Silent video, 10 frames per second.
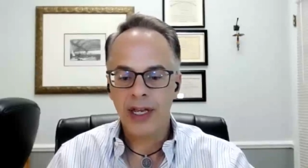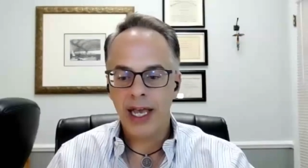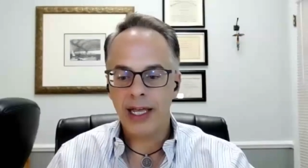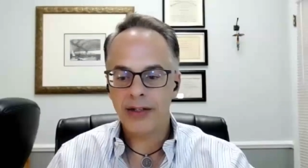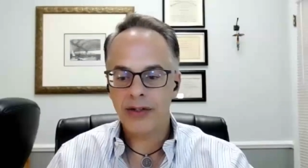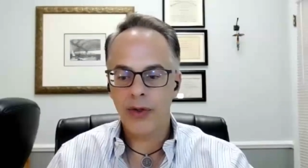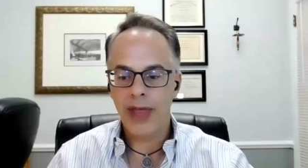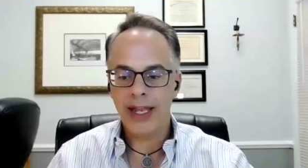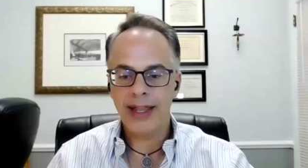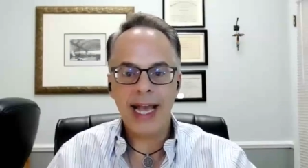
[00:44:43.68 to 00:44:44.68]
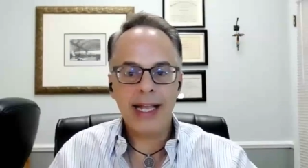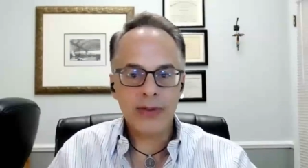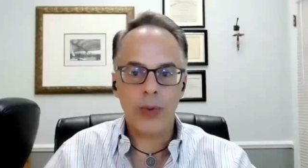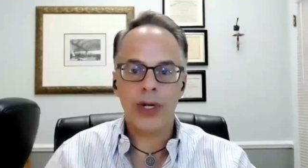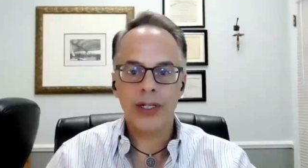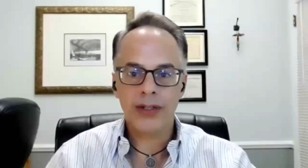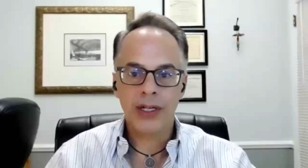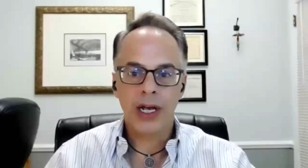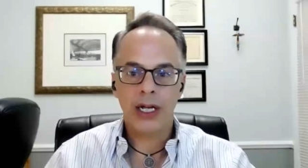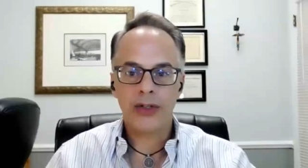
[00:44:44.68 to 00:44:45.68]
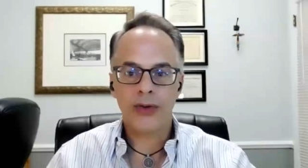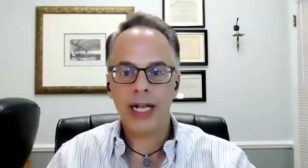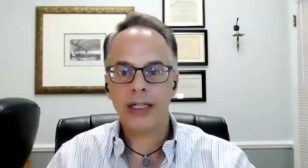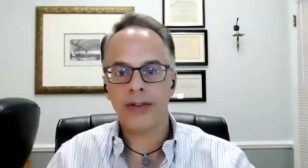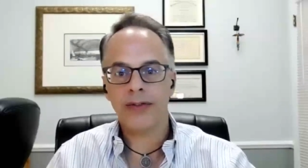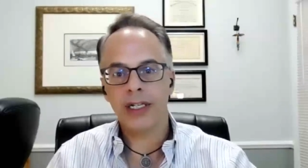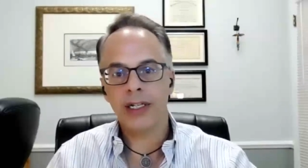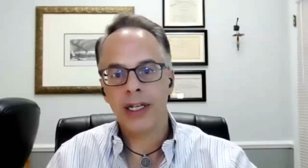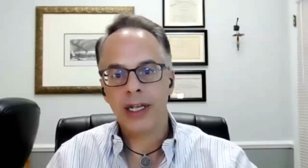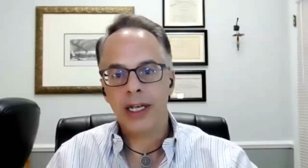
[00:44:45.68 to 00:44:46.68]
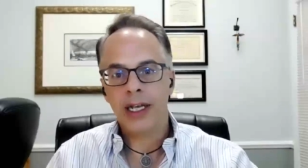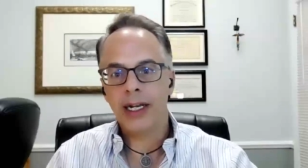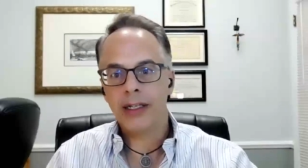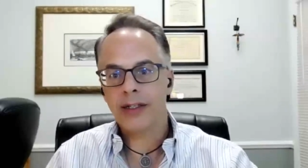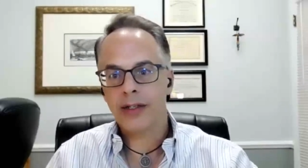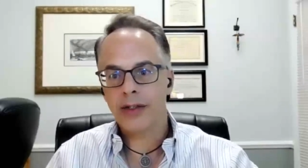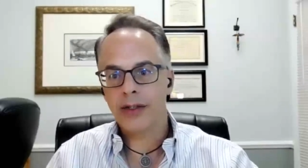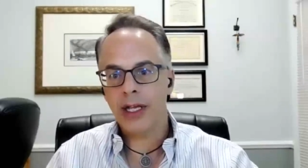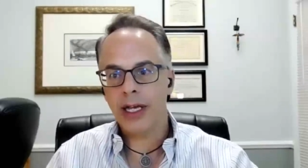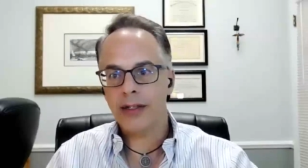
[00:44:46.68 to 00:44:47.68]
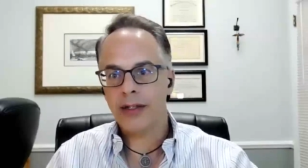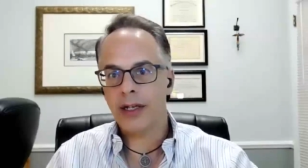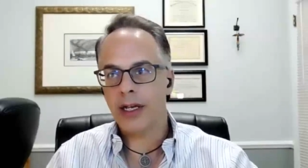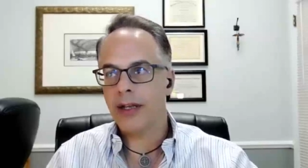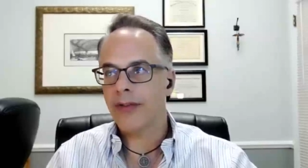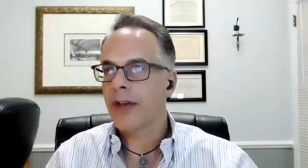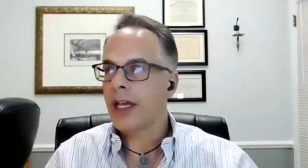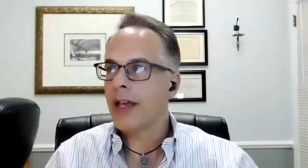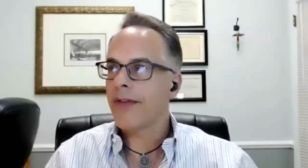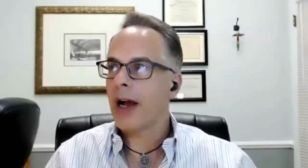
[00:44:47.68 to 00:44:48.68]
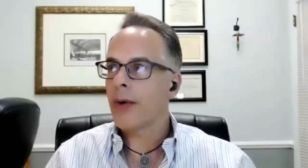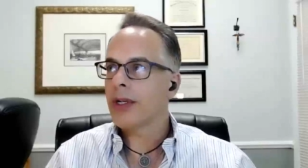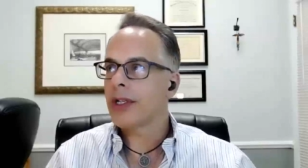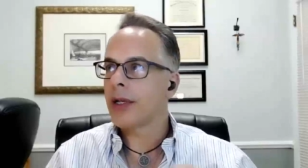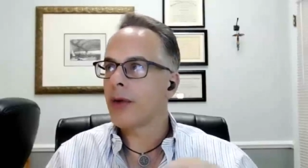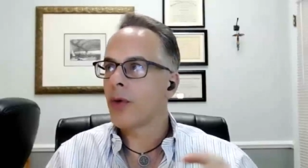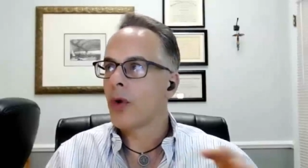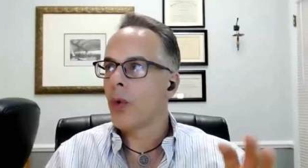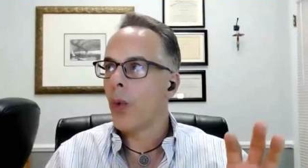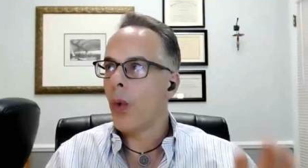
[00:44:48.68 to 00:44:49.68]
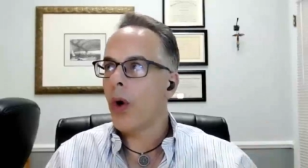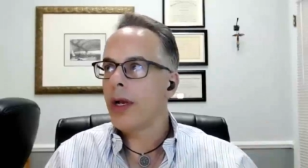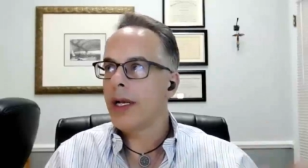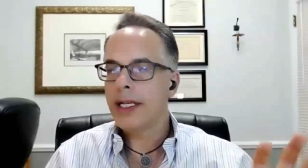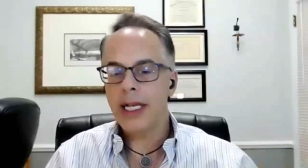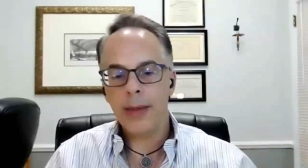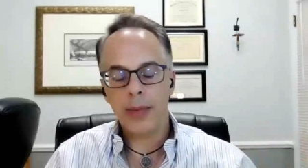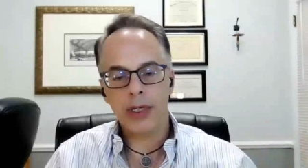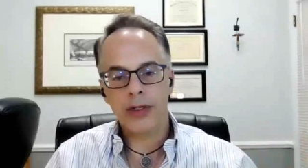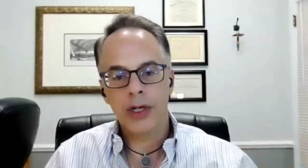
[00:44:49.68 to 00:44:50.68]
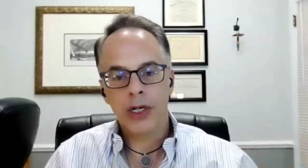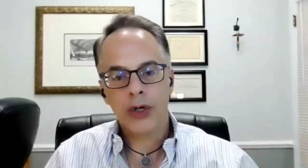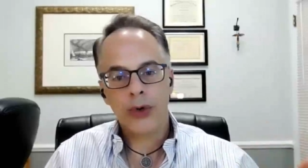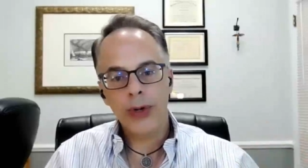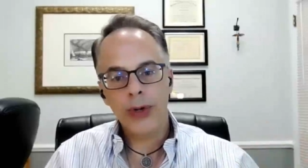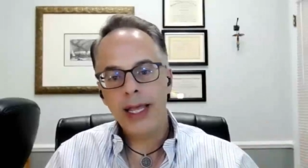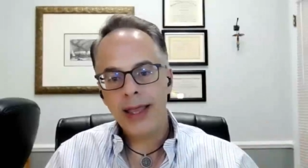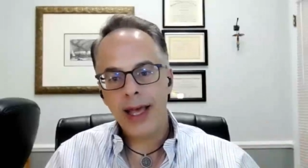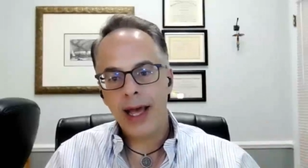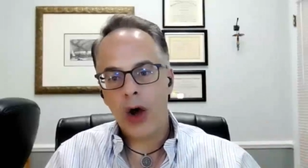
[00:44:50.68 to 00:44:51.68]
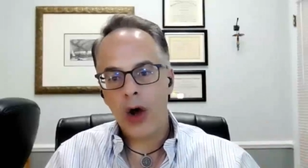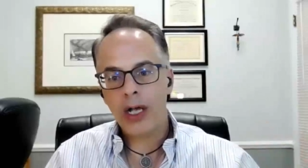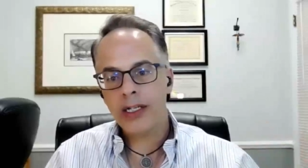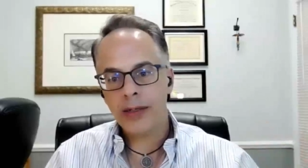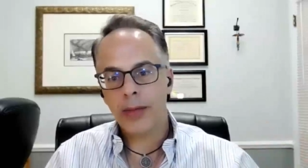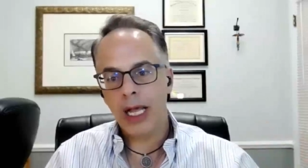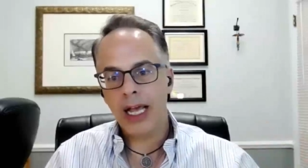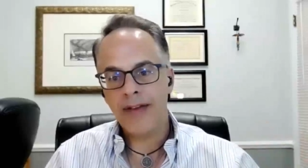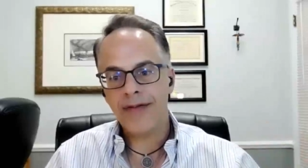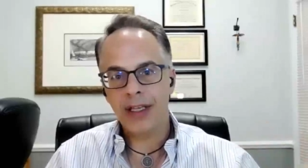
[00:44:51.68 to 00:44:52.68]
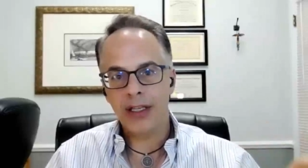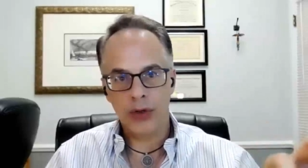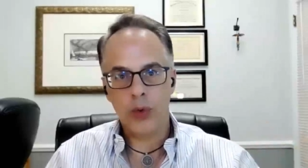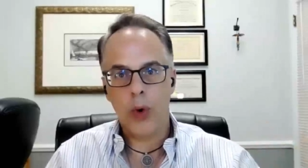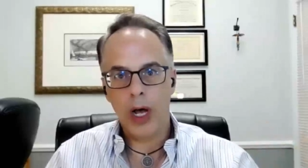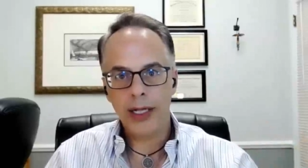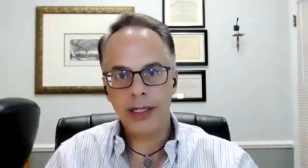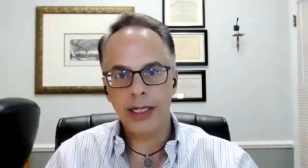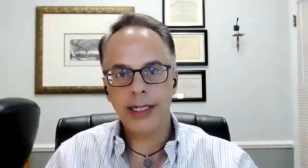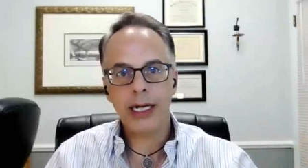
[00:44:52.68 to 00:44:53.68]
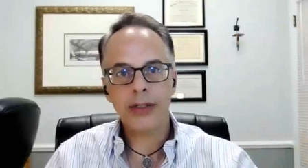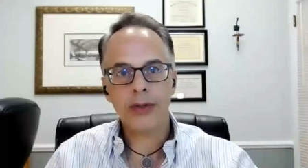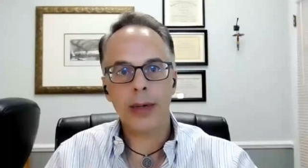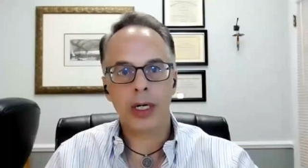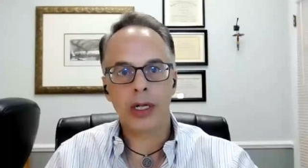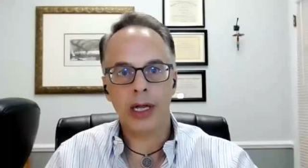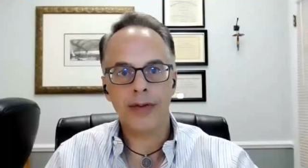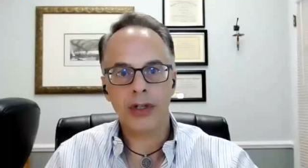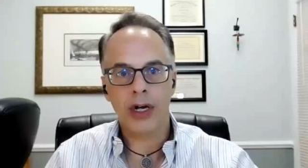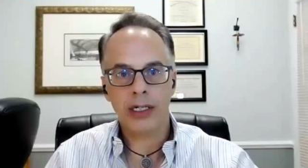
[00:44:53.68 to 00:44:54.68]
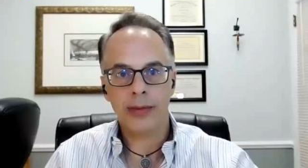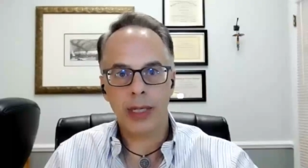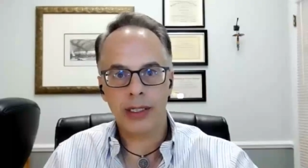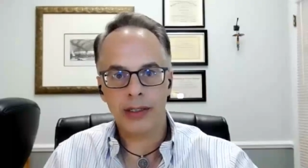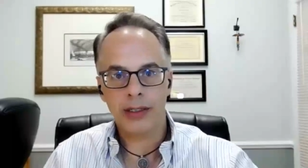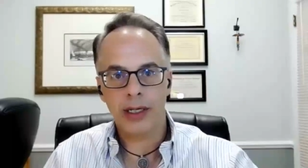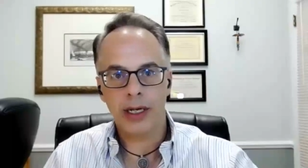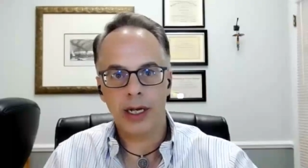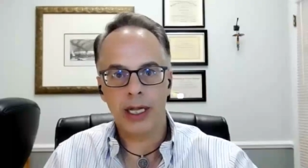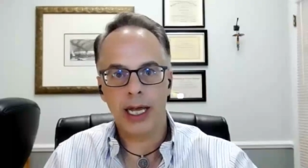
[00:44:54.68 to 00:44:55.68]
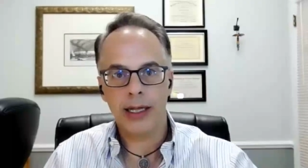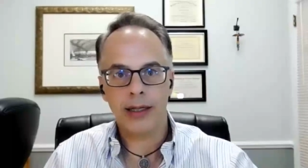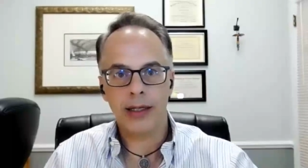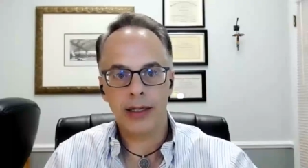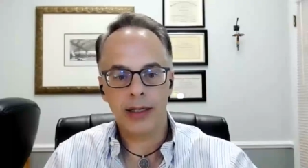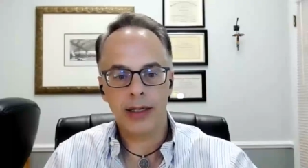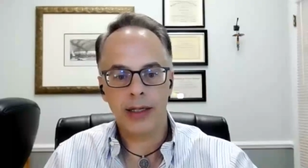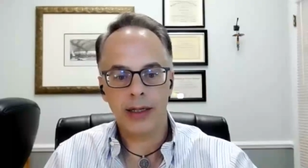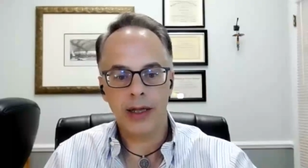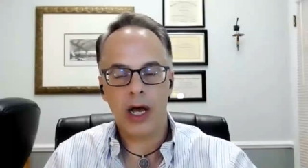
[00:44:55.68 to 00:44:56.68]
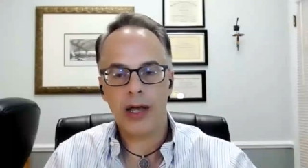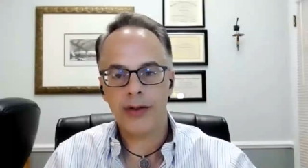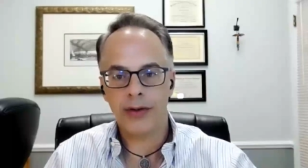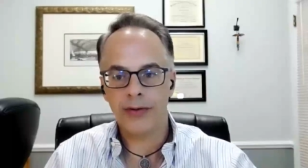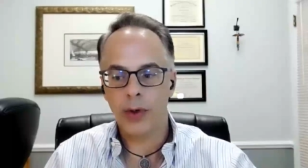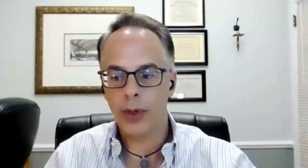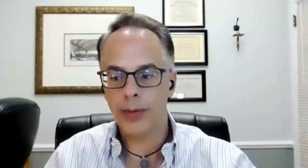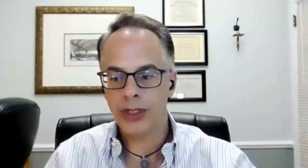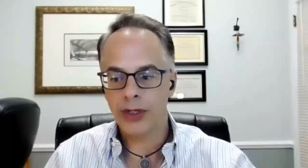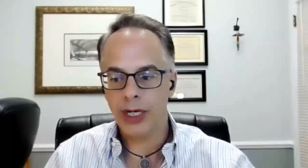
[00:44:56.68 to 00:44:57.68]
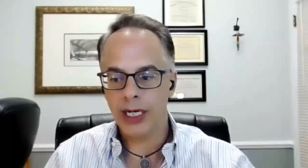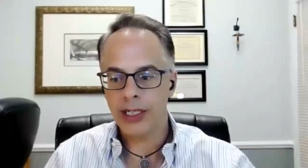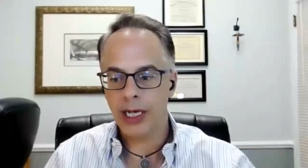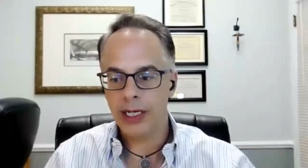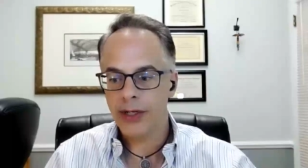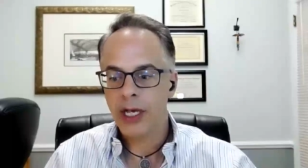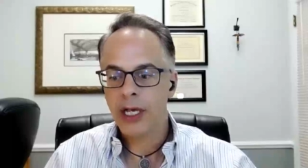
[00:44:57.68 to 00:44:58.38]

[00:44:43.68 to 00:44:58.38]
And so, and that's what is attractive. And it's that if I were to say one tip is create that awesome life that you want. And Dr. Robert Glover talks about this a lot, the author of No More Mr. Nice Guys.